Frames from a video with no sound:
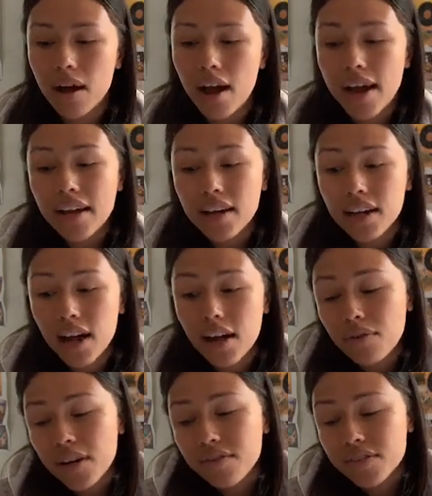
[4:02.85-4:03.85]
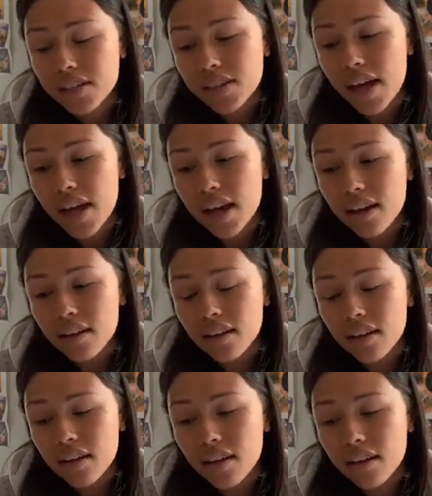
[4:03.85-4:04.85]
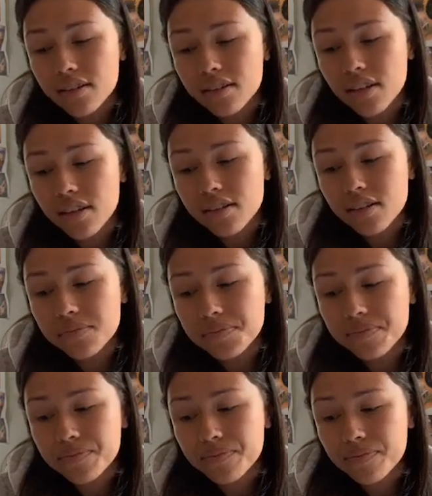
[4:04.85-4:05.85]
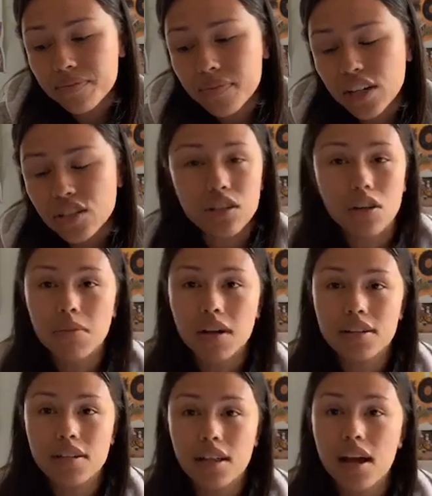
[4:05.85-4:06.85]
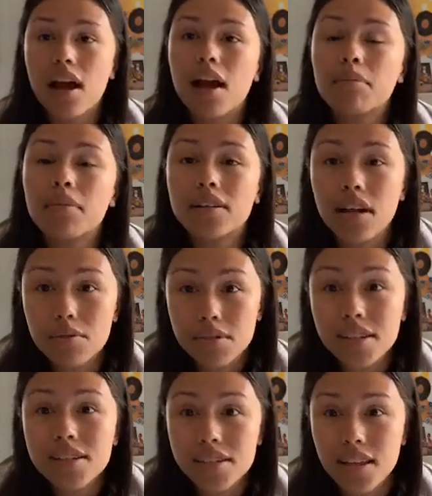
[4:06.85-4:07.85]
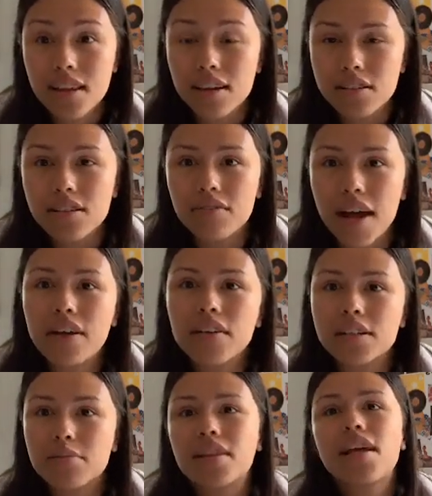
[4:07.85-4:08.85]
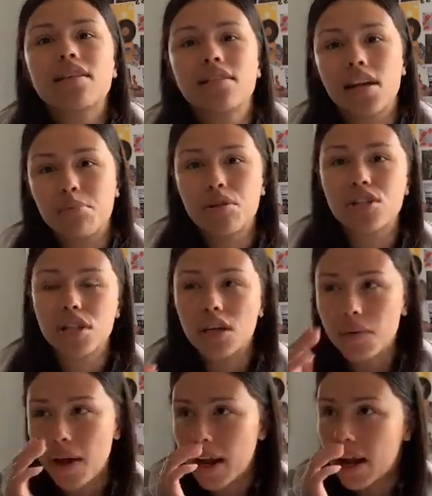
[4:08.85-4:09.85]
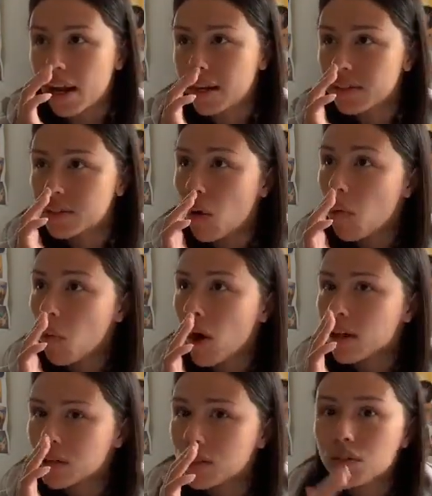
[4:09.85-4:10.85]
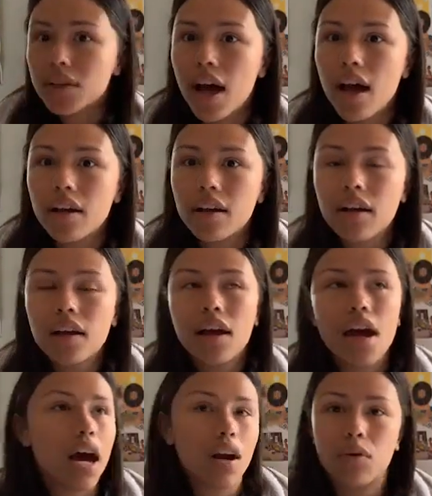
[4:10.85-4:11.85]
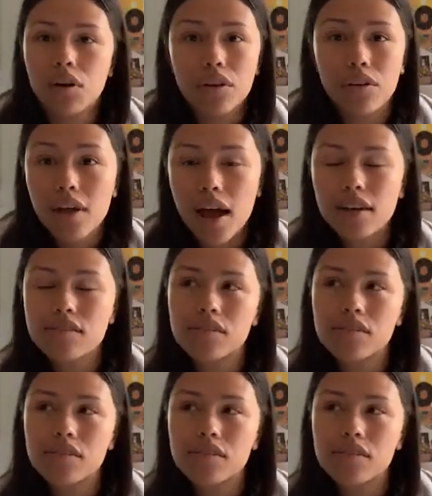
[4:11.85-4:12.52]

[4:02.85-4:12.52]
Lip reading: I would even say it's actually, no, I'm not going to say that. I was going to say that it's a virus, but that's like pushing it away, and I don't want to do that. I don't want to do that.